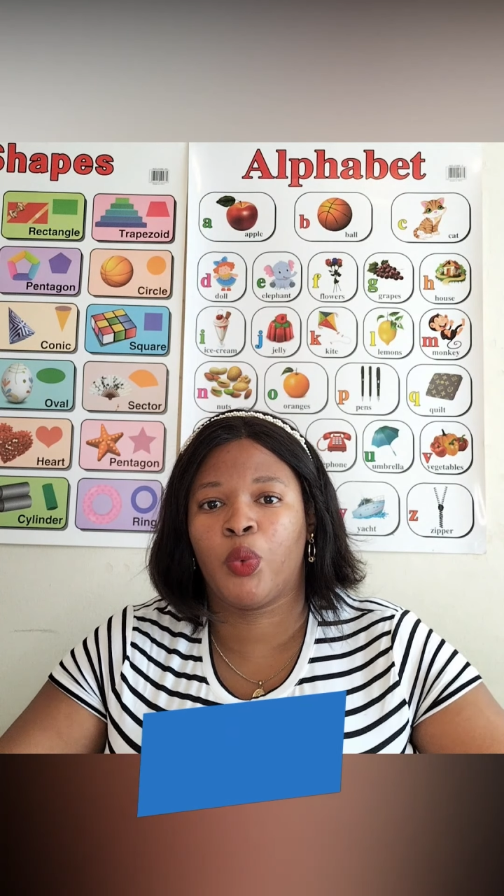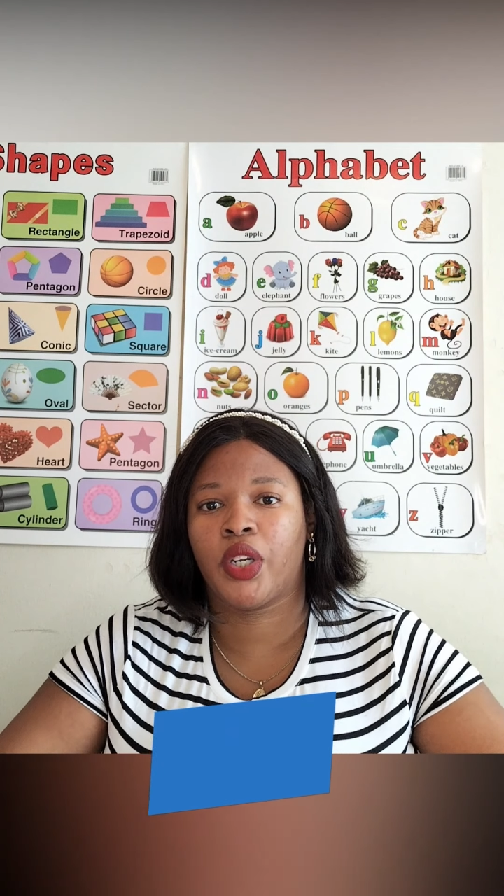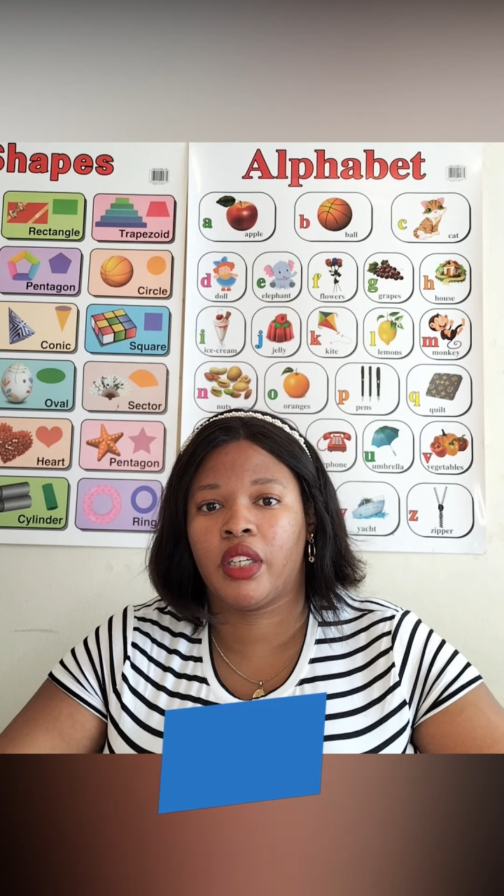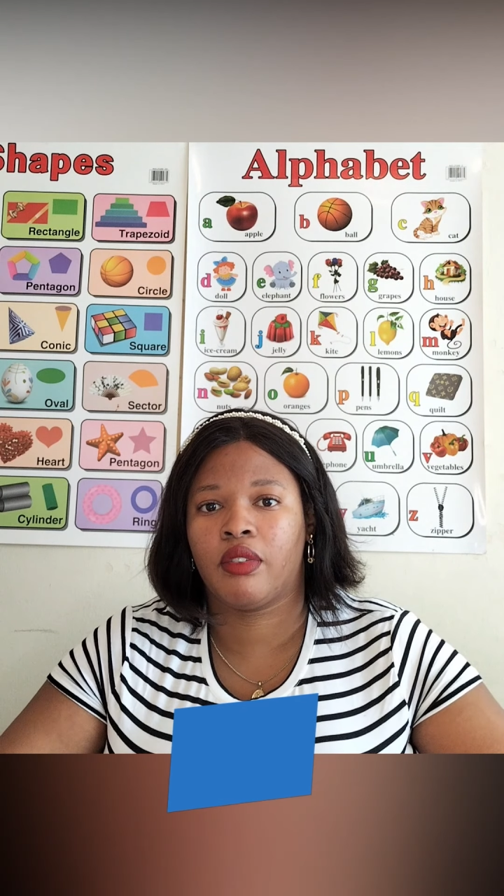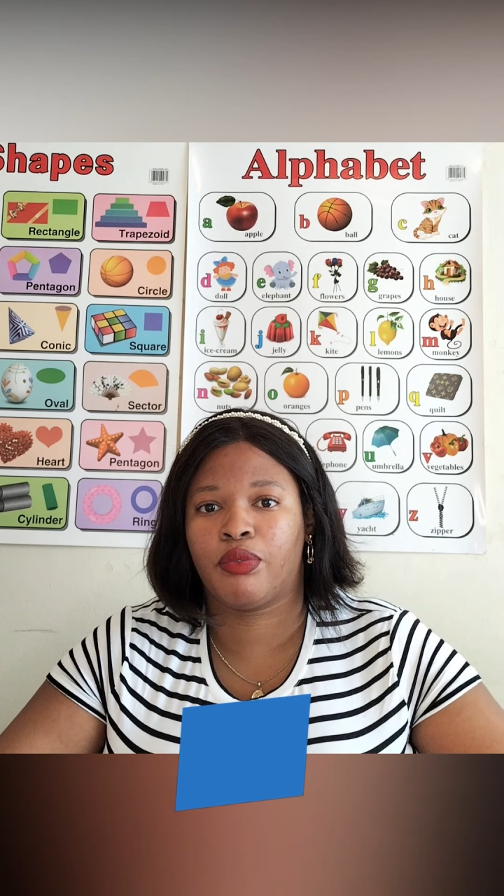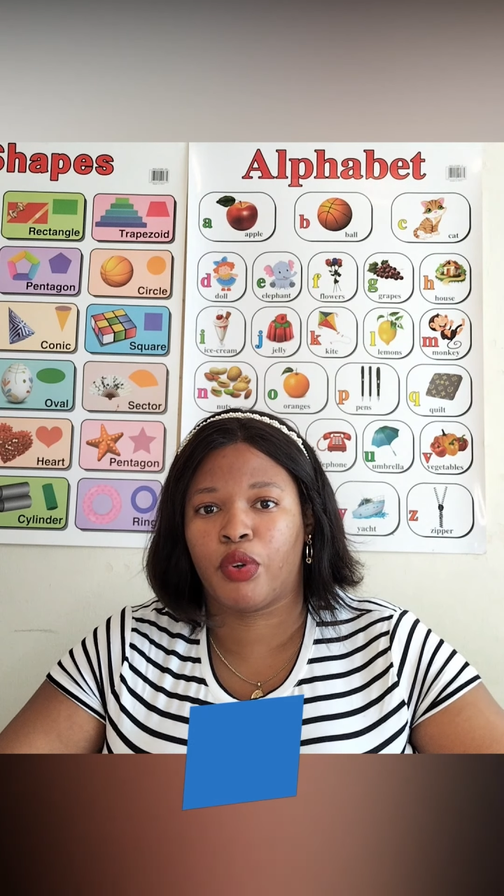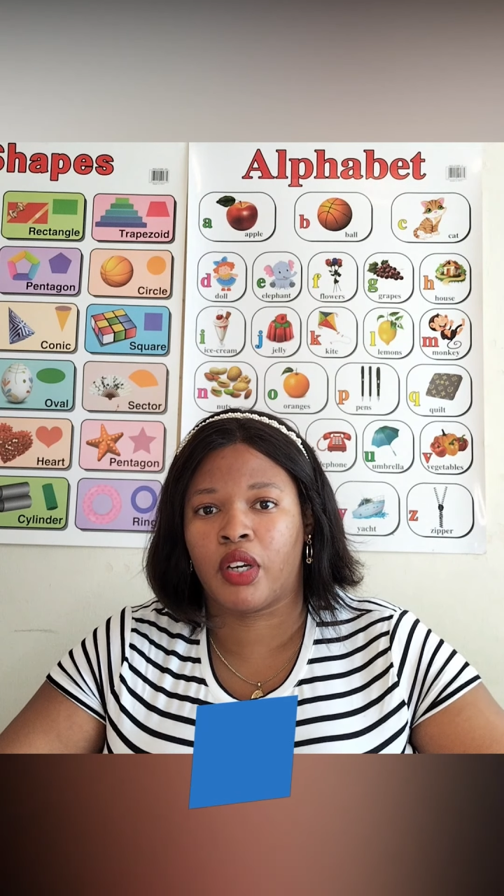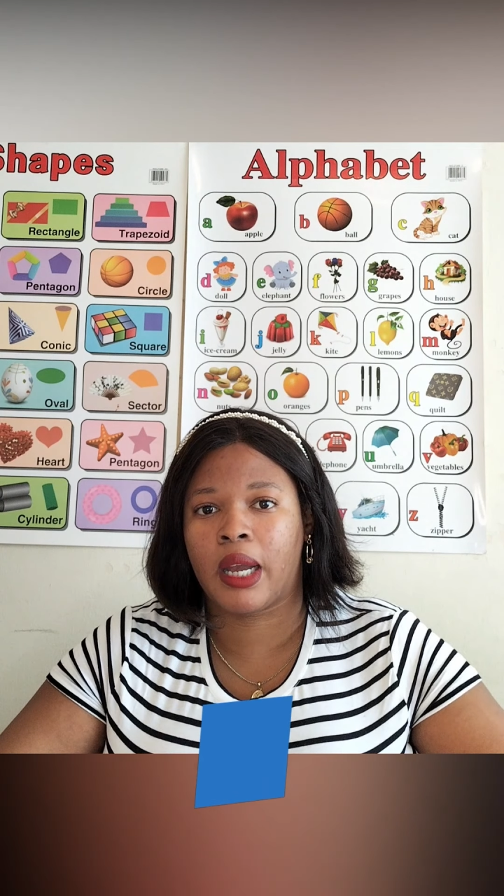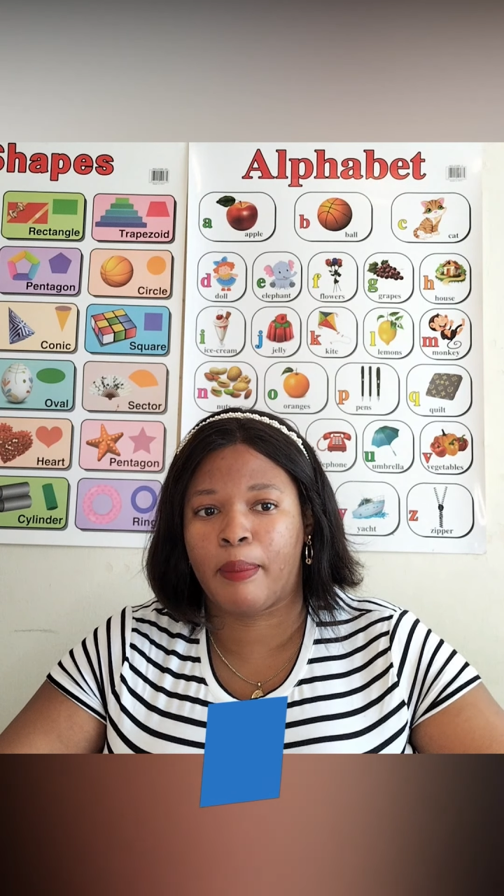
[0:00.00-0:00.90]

working for a